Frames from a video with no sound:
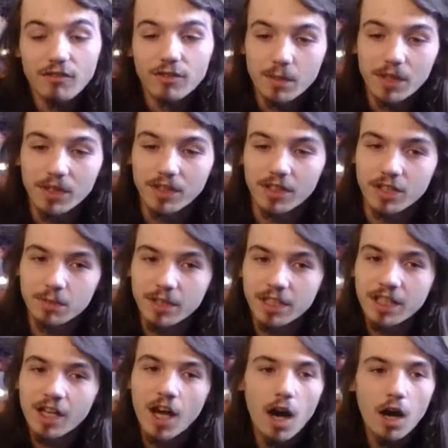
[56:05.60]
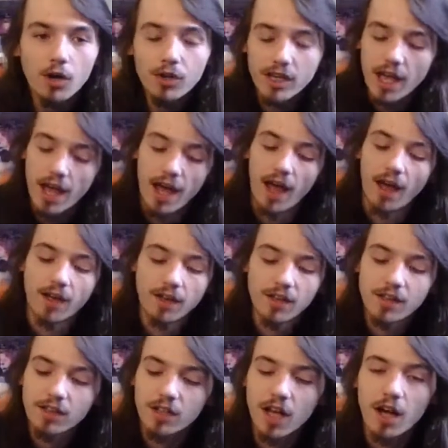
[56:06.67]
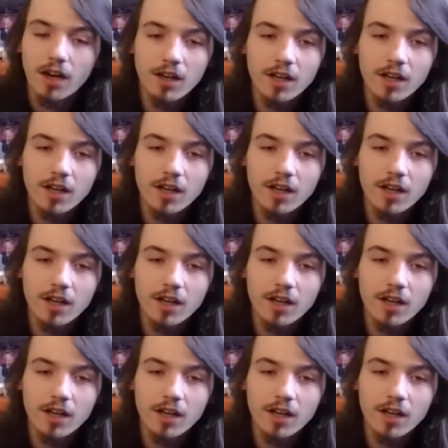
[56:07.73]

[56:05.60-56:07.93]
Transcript: familiar to me. Oh yeah, you know,